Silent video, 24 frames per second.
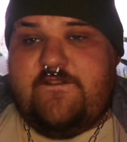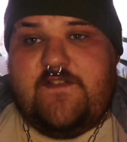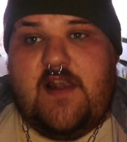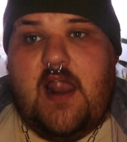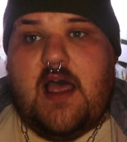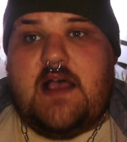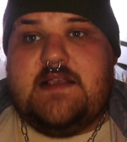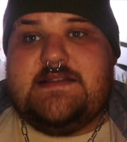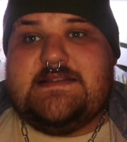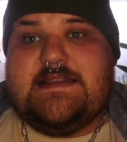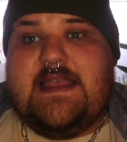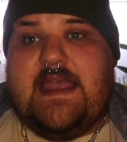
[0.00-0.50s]

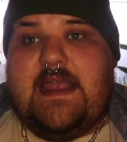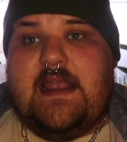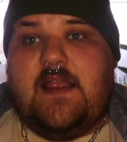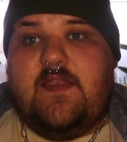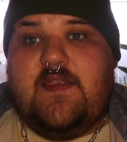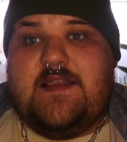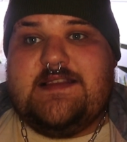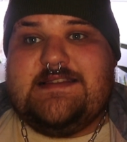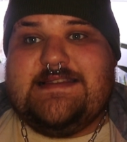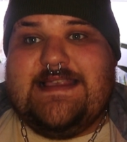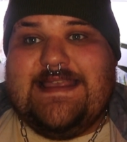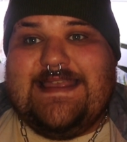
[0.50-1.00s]
flasking
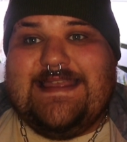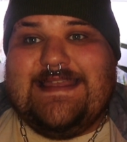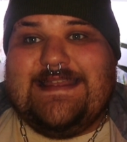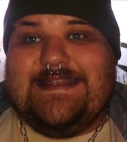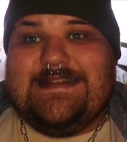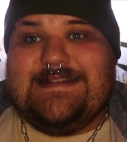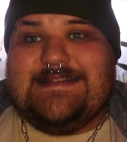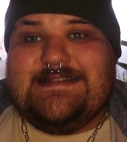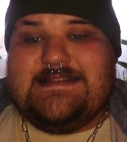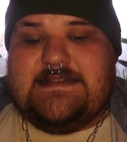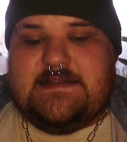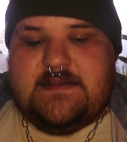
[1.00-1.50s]
the
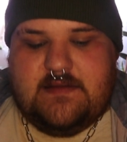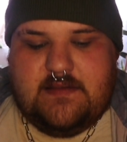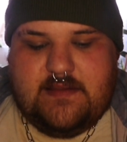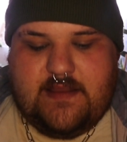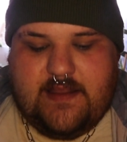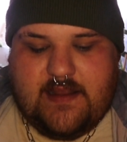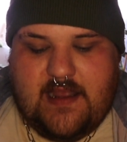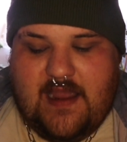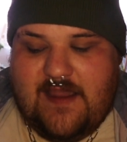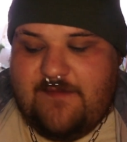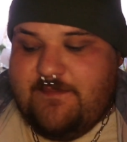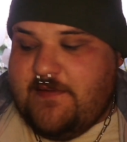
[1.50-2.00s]
seeds,
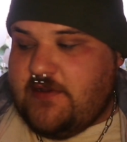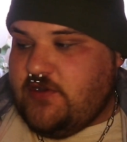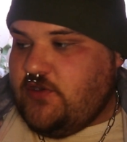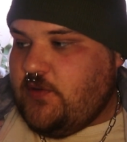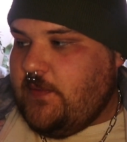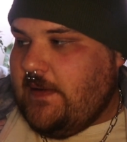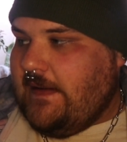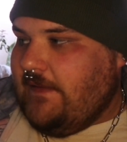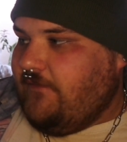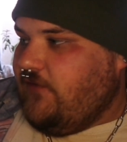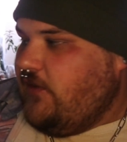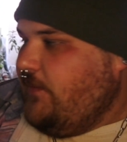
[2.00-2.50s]
like I've been
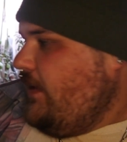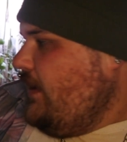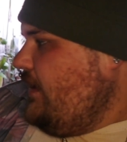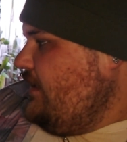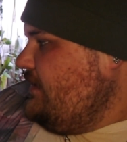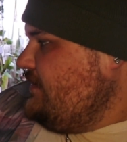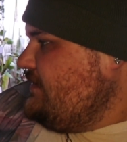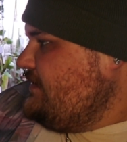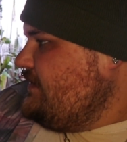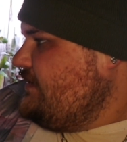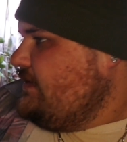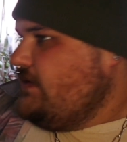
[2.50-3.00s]
doing for the
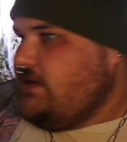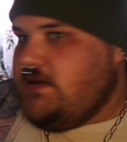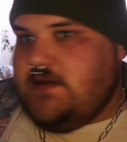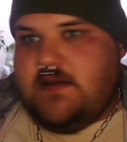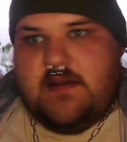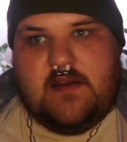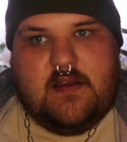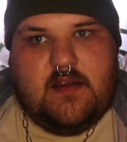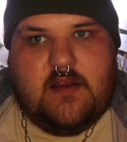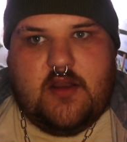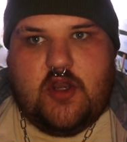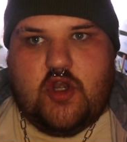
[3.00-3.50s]
past
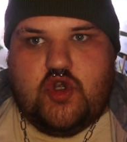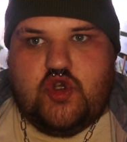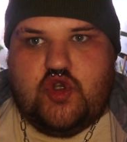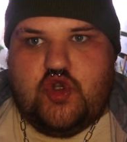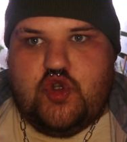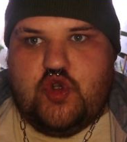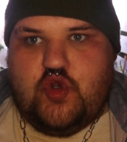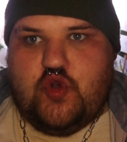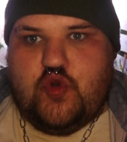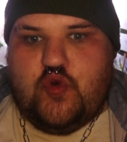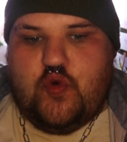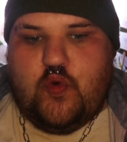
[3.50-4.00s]

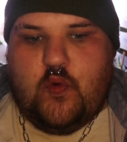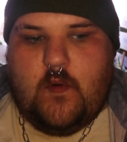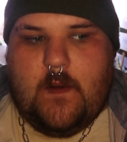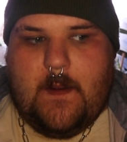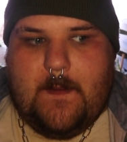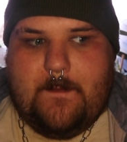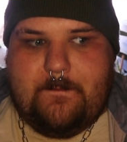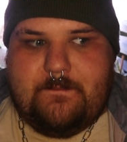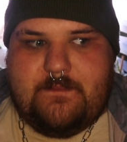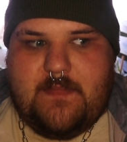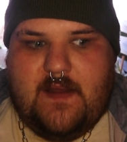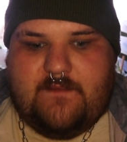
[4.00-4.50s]
2
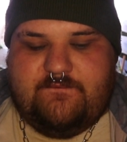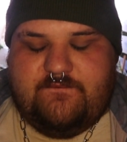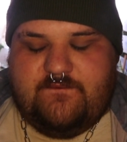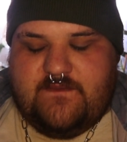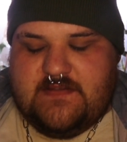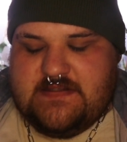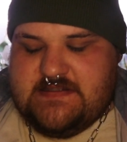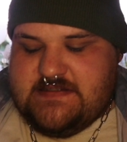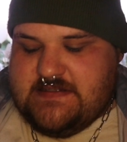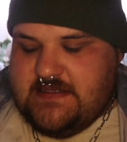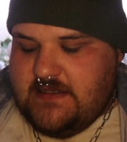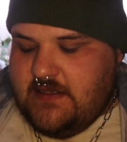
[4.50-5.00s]

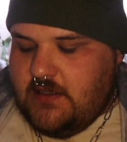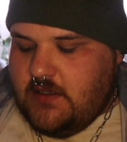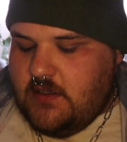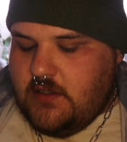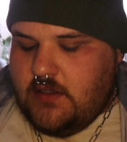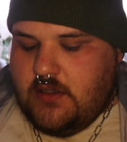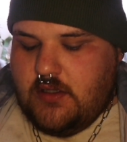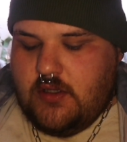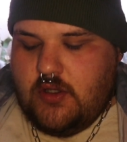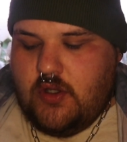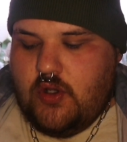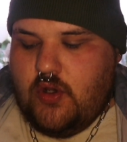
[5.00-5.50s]
months,
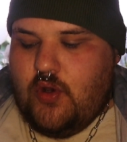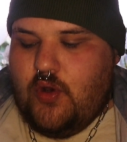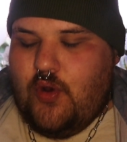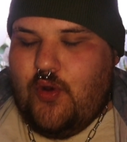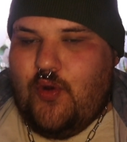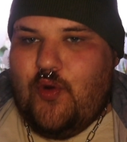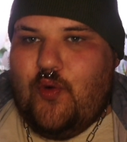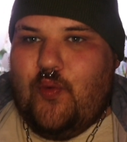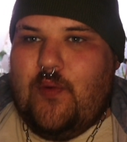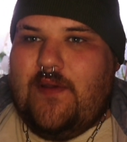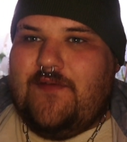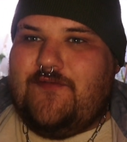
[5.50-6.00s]

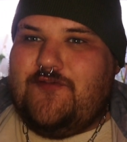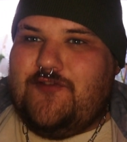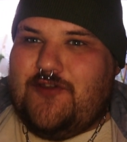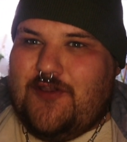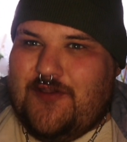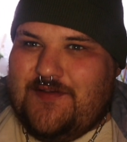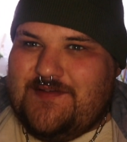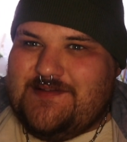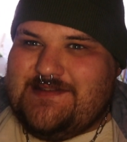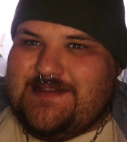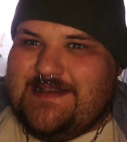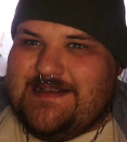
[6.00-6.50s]
with
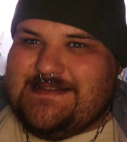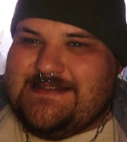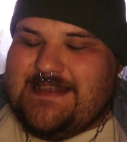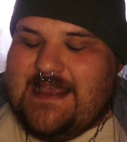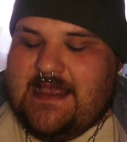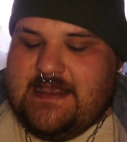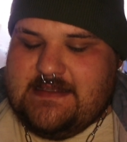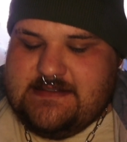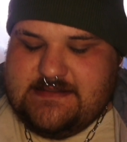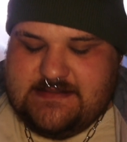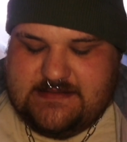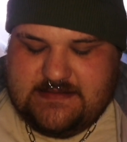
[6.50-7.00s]
no
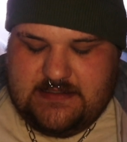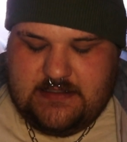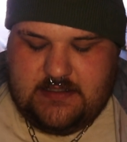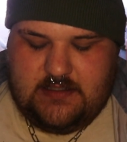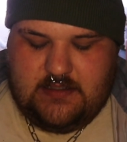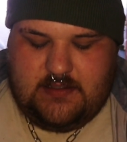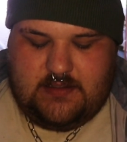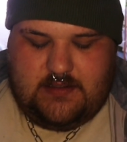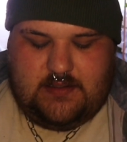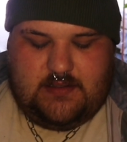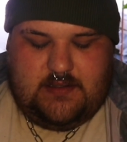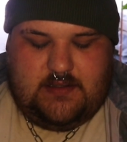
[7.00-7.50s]
success.
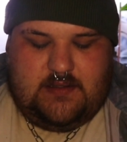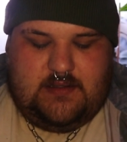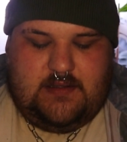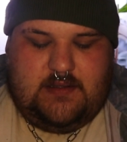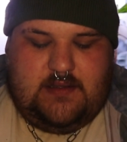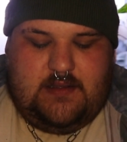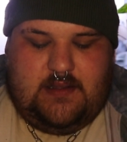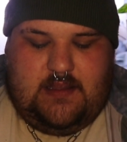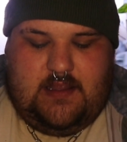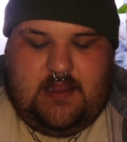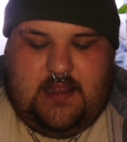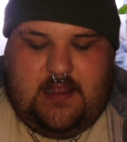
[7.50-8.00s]

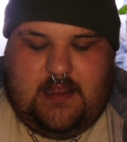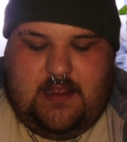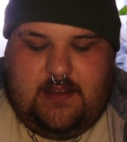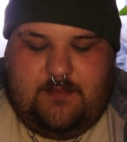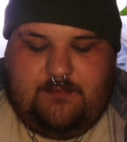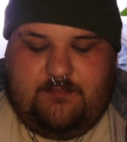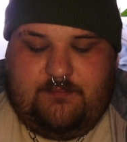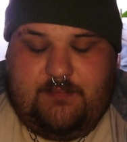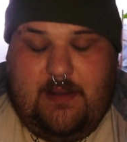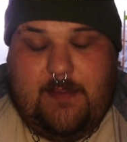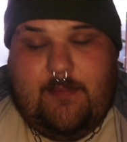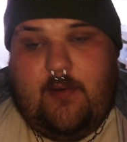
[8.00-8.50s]

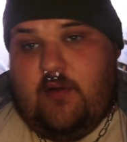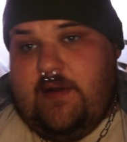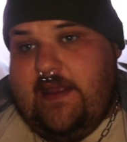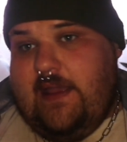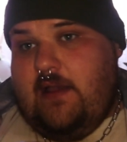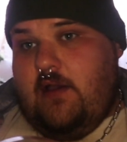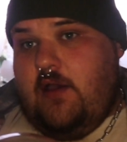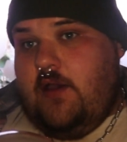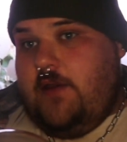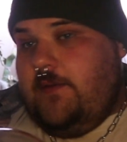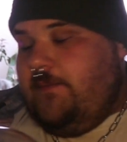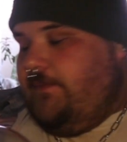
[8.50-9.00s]
But I'm holding
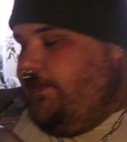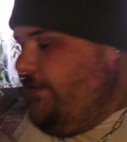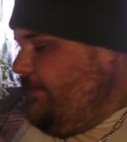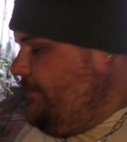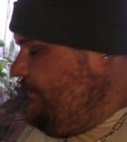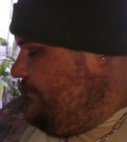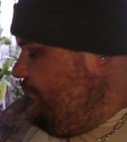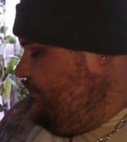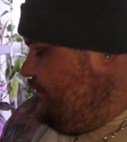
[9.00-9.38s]
out hope.